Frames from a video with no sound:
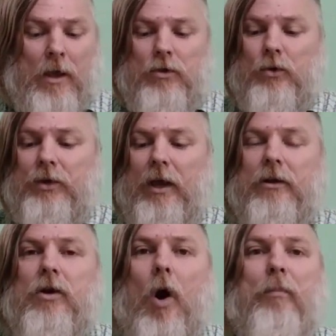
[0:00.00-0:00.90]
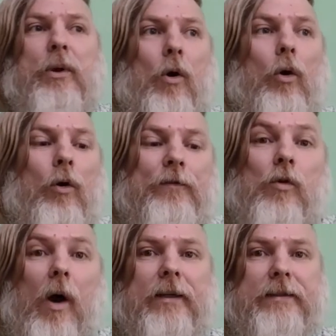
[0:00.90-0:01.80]
You can copy all at
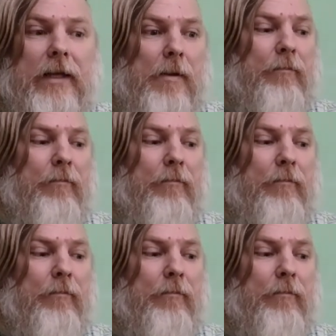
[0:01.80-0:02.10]
once,